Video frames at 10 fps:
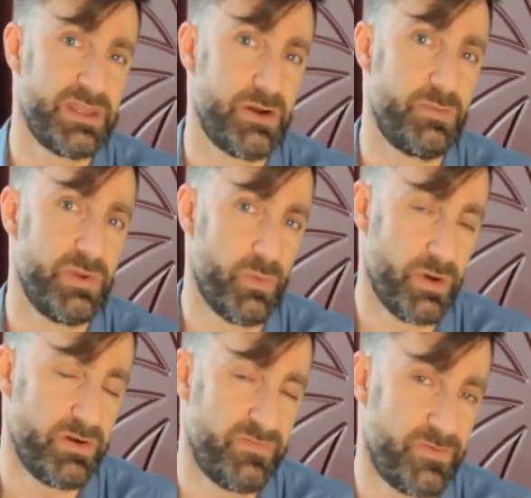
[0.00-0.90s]
That would be
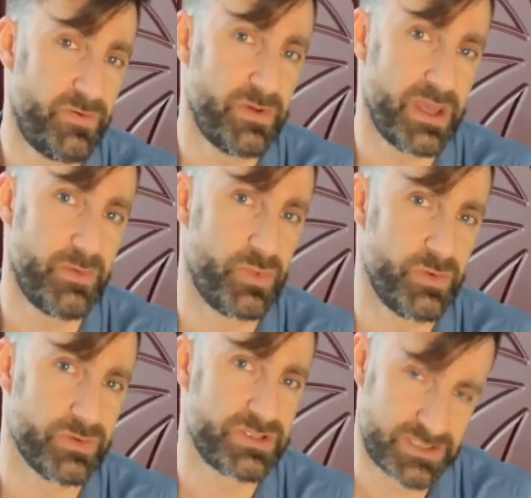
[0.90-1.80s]
wonderful, and we
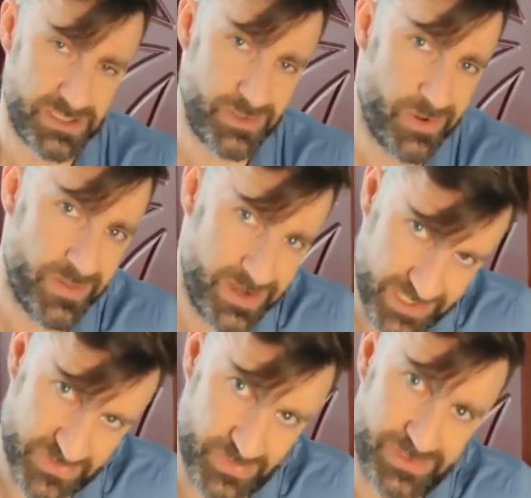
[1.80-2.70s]
will see you on the next